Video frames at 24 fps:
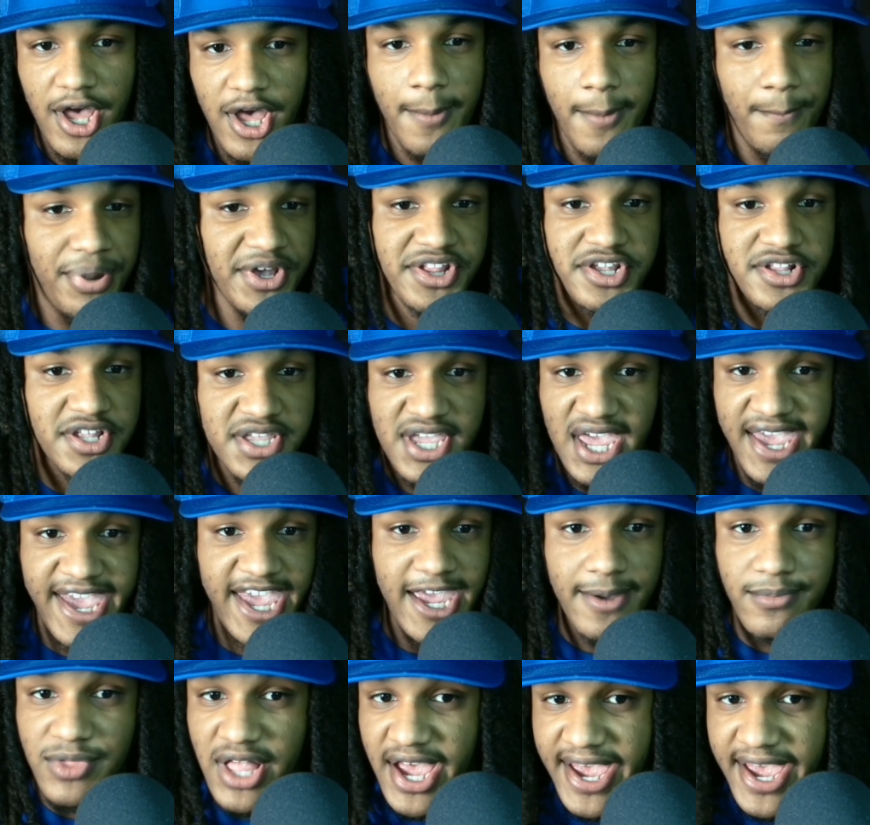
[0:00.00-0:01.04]
But in a
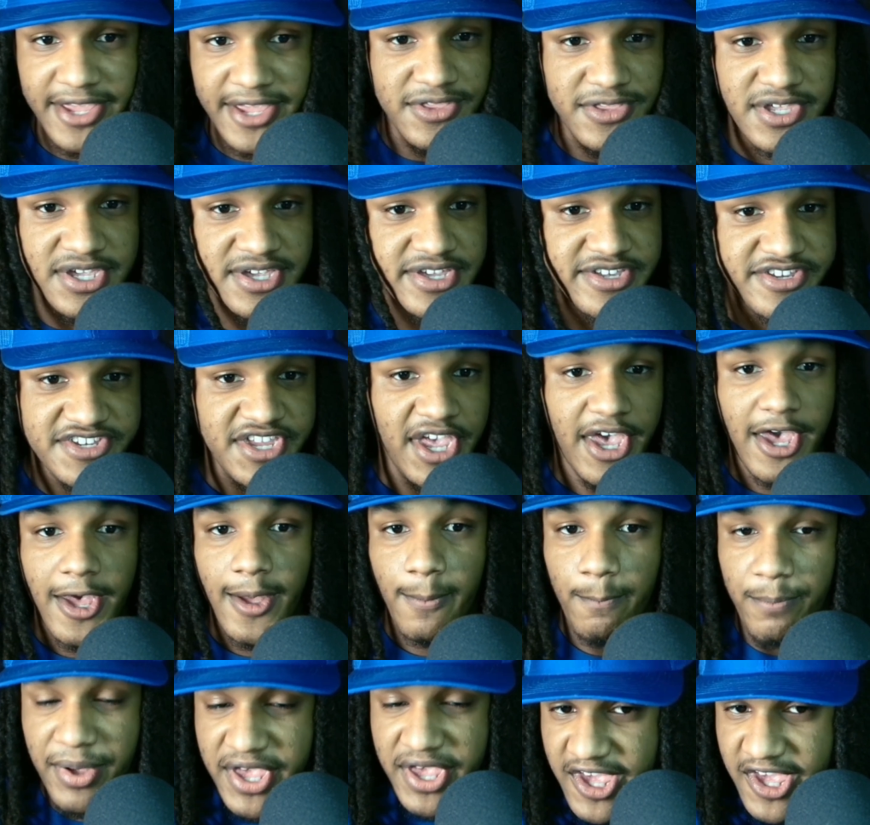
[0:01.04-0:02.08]
game like this,
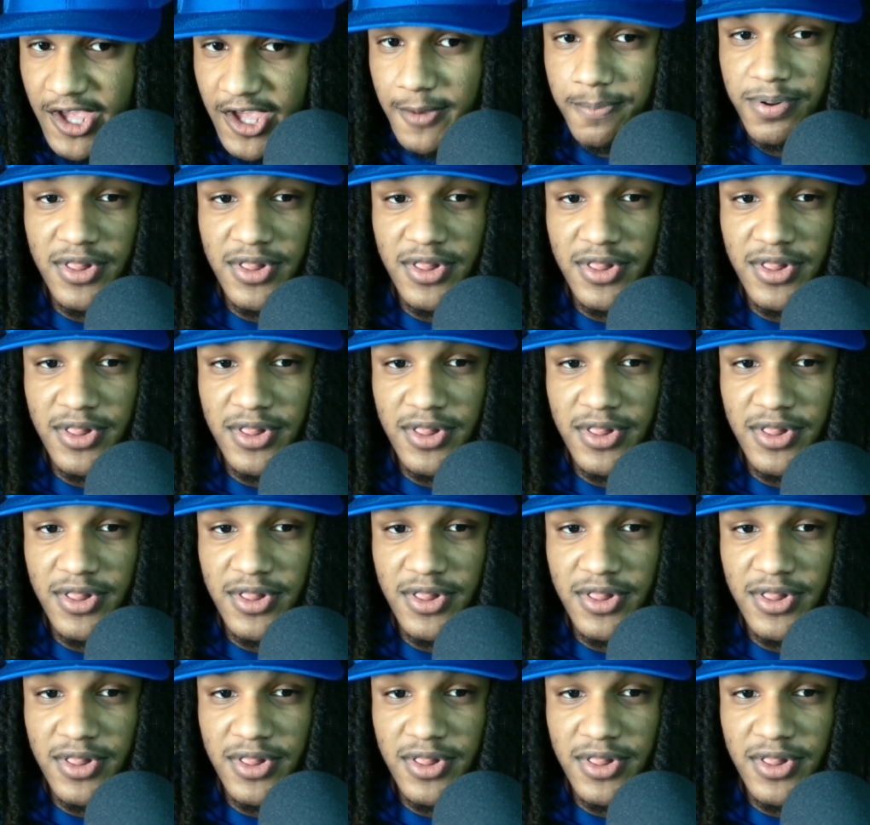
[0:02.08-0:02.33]
big